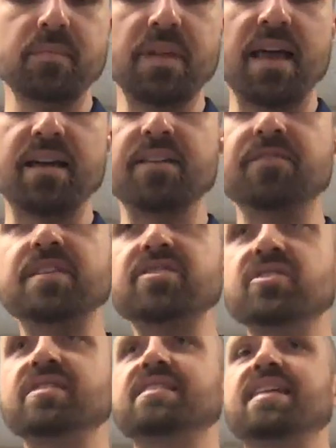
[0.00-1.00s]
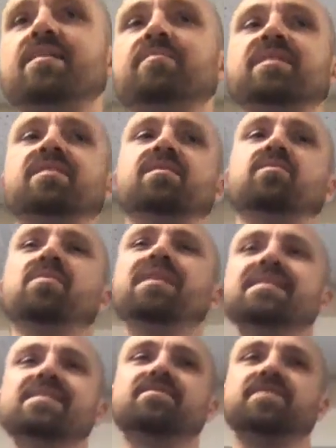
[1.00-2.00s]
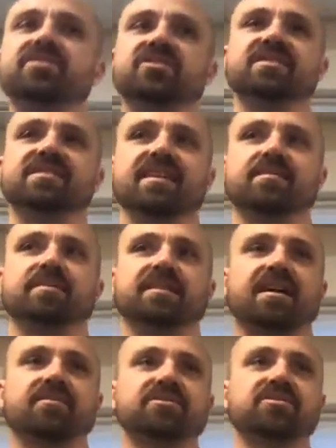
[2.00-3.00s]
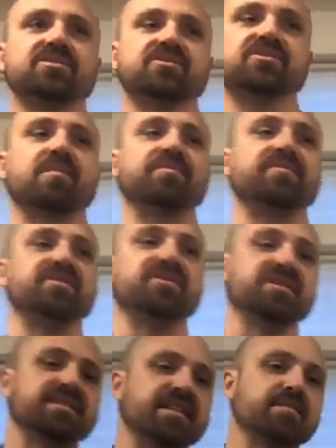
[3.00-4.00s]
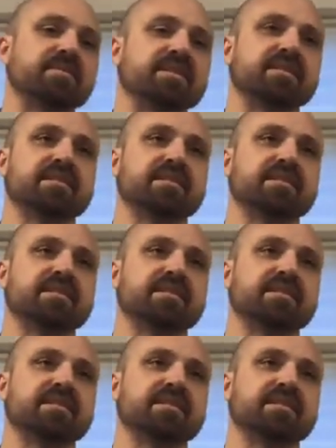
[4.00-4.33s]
Vision statement. And what is a vision statement? How would you describe a vision statement?